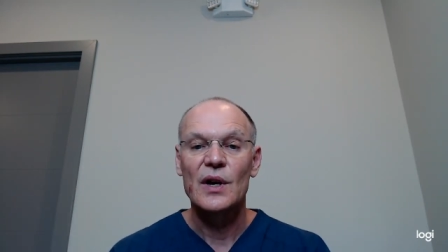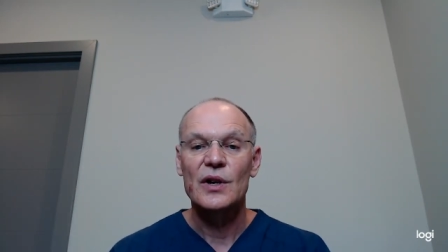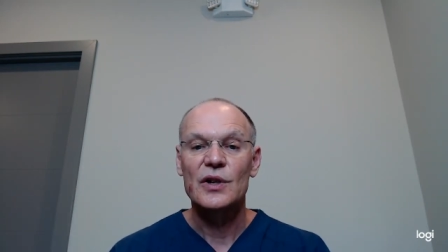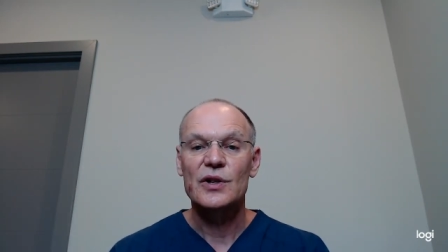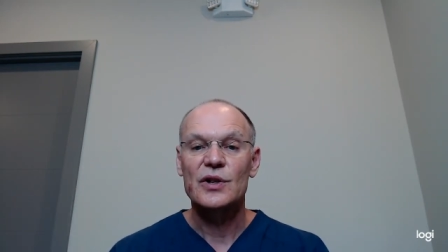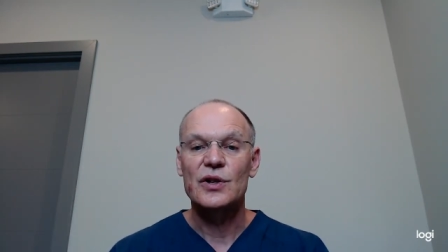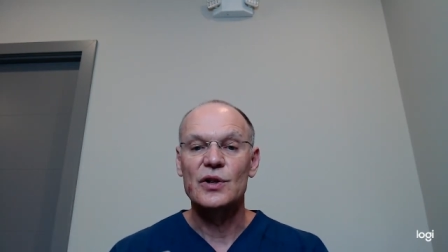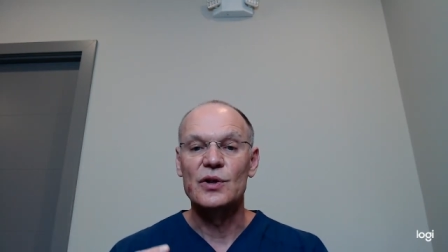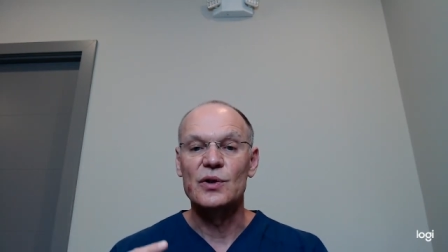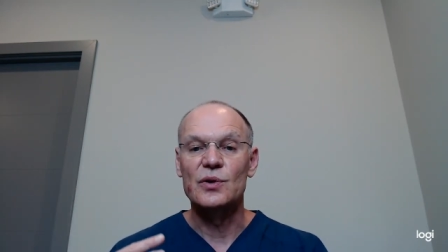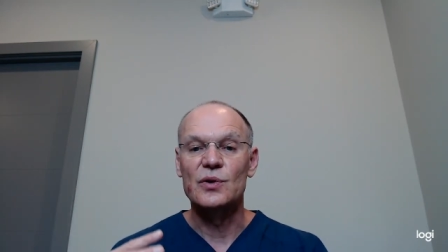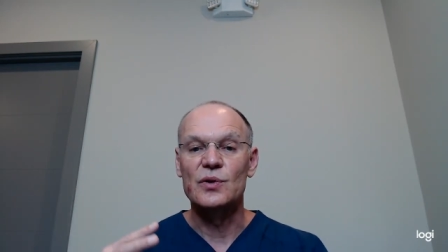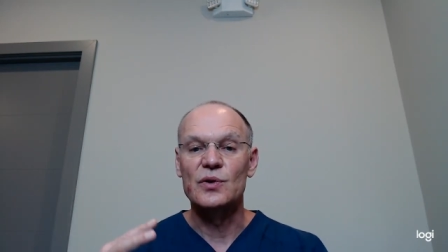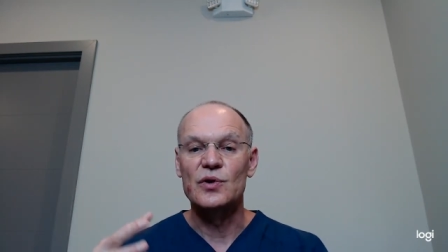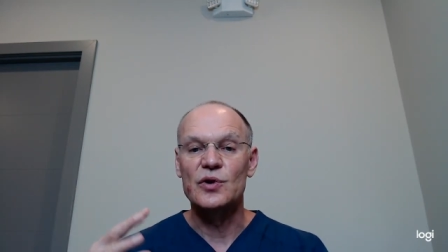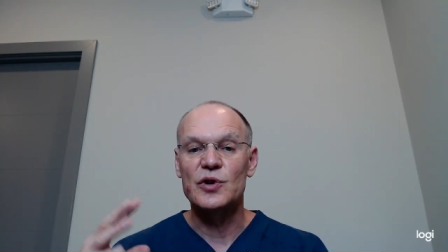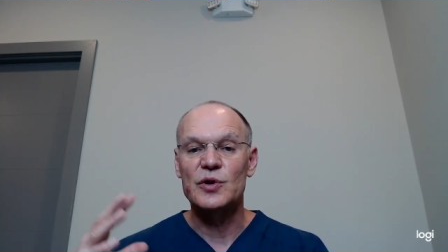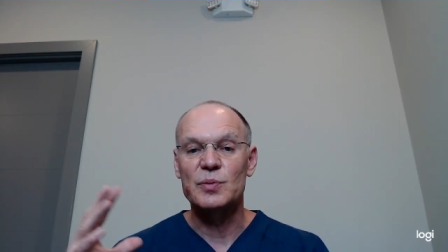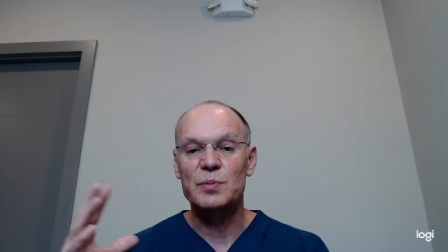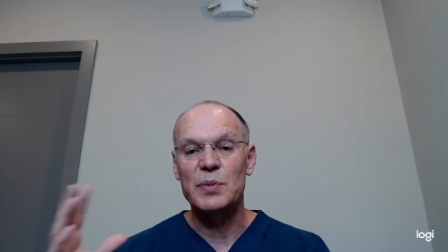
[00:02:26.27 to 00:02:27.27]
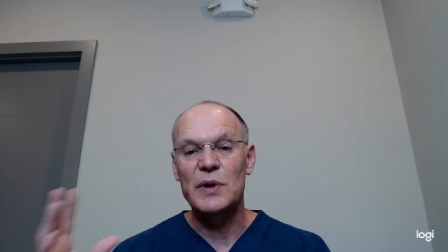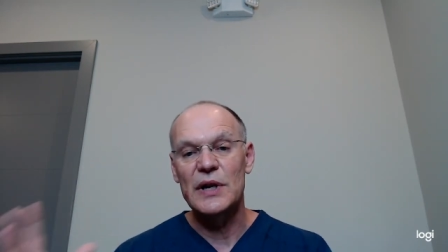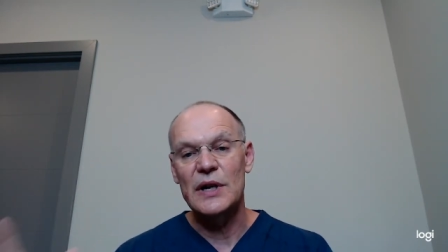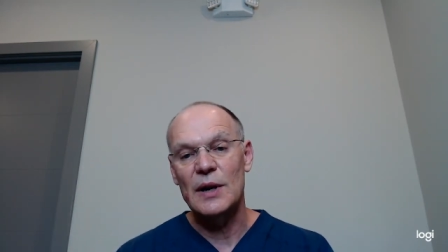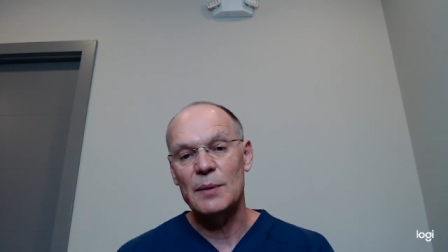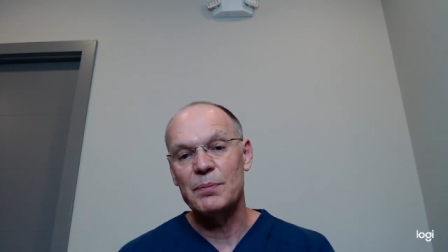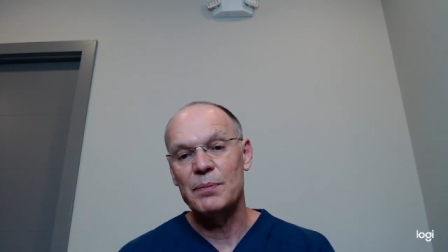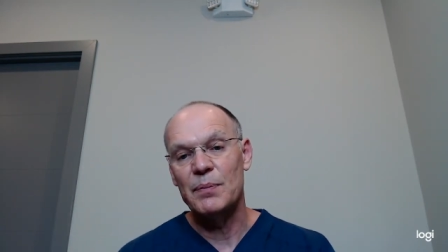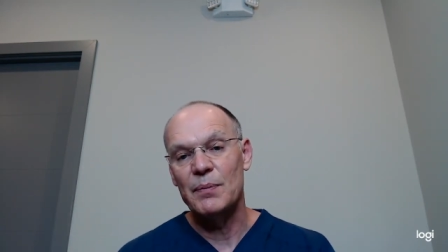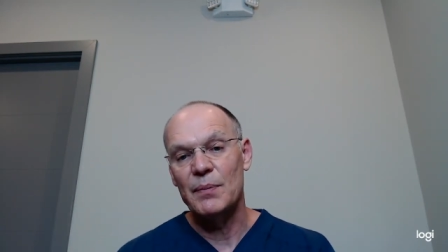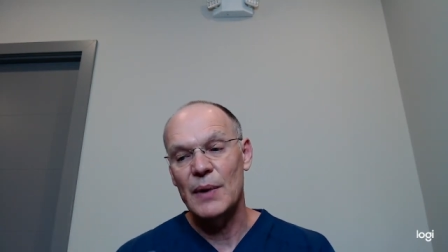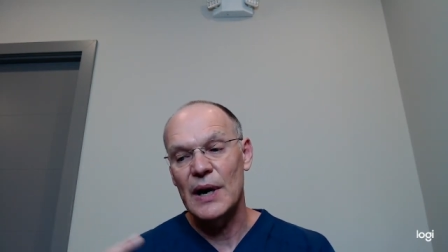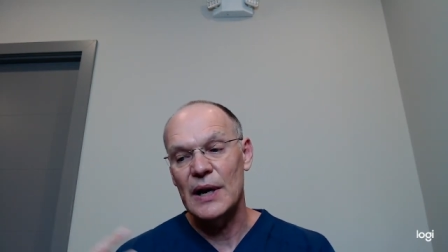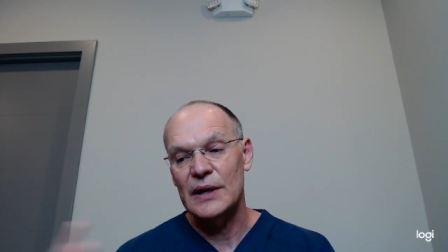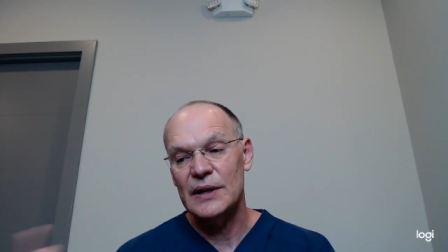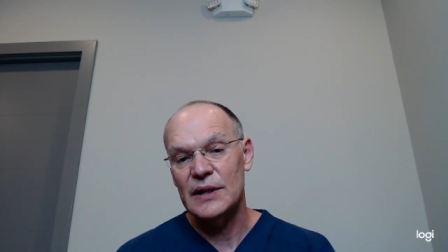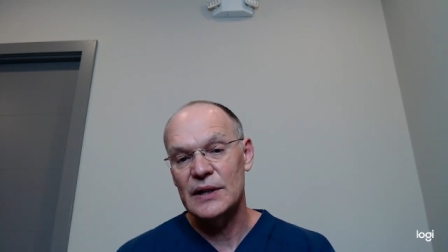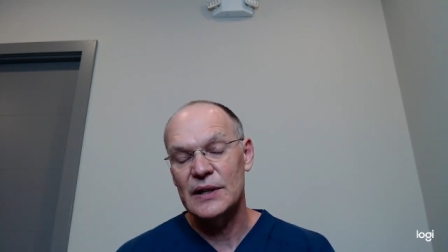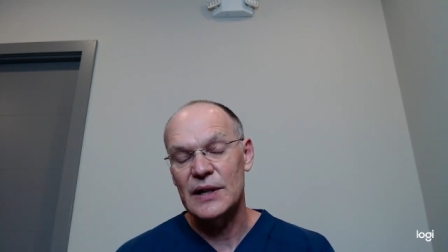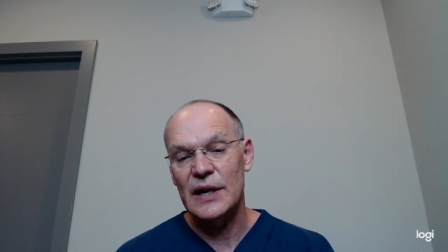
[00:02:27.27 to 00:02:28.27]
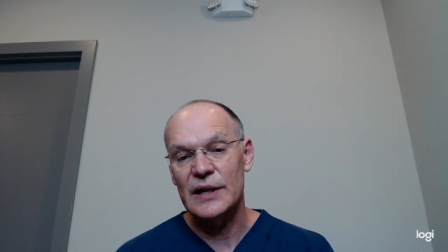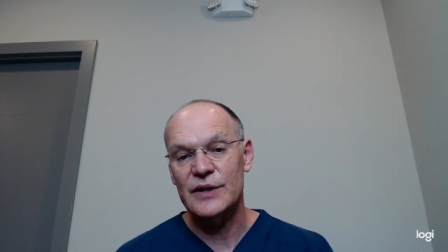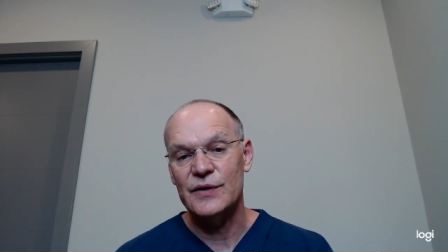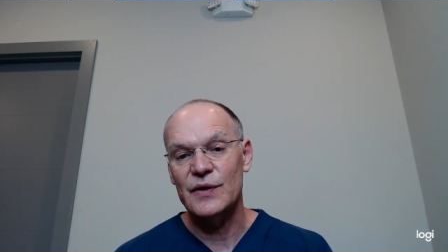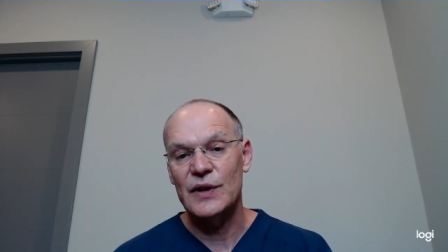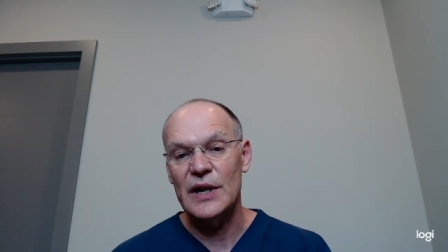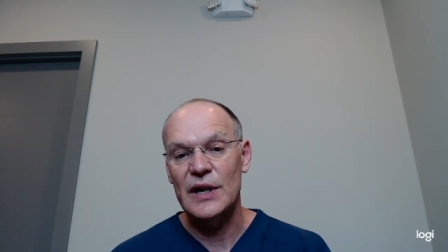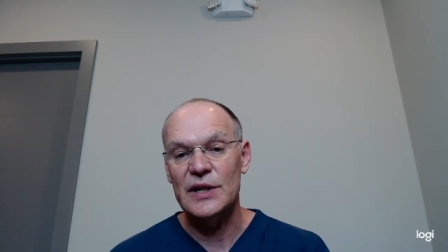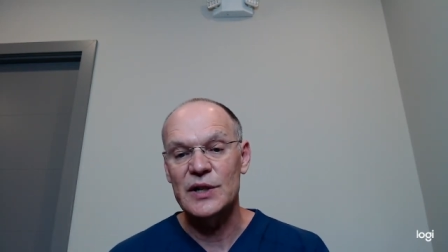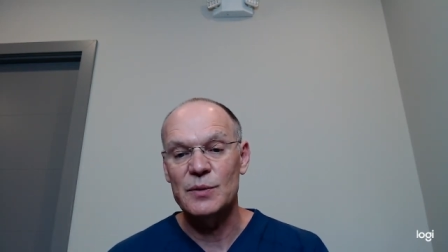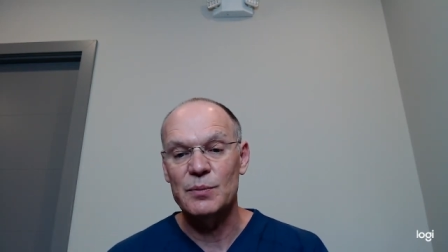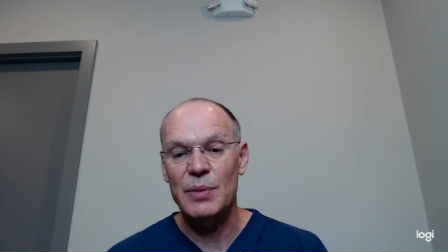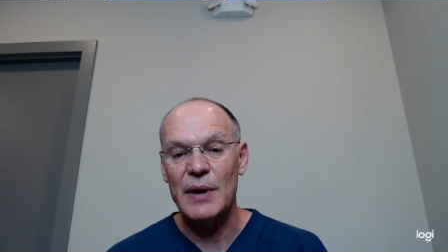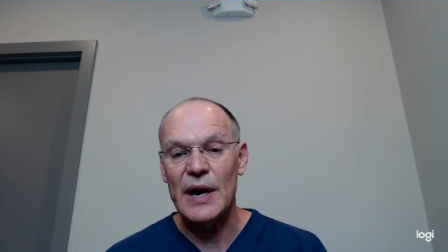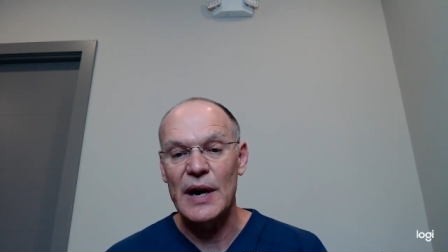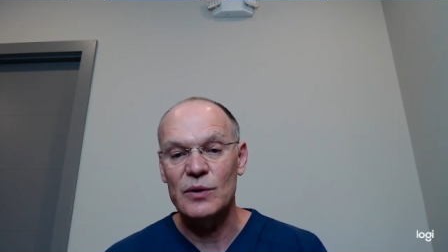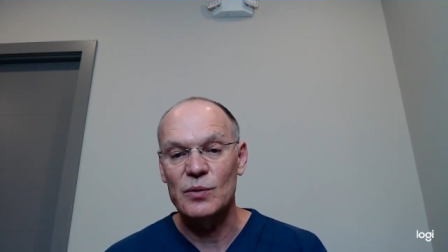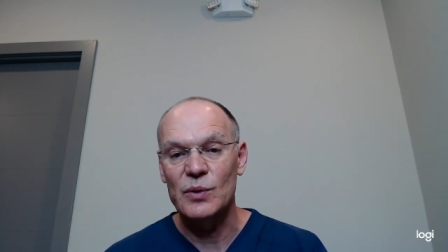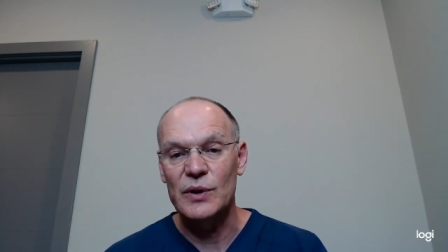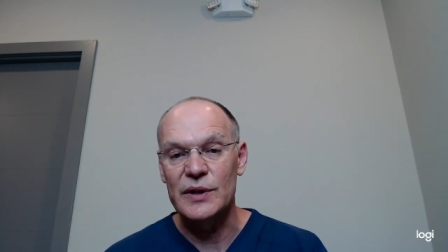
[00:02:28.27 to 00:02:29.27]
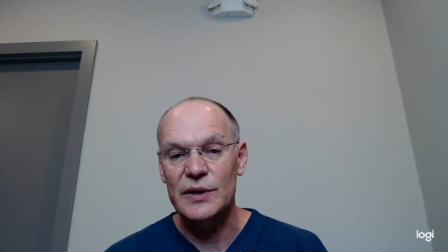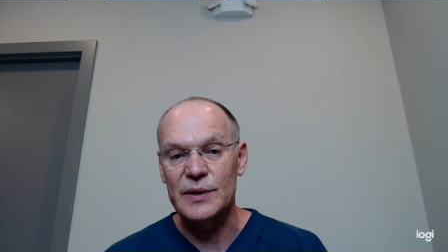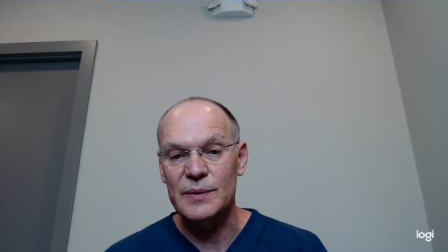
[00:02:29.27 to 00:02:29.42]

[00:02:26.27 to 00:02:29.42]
to speed up my detoxification pathways.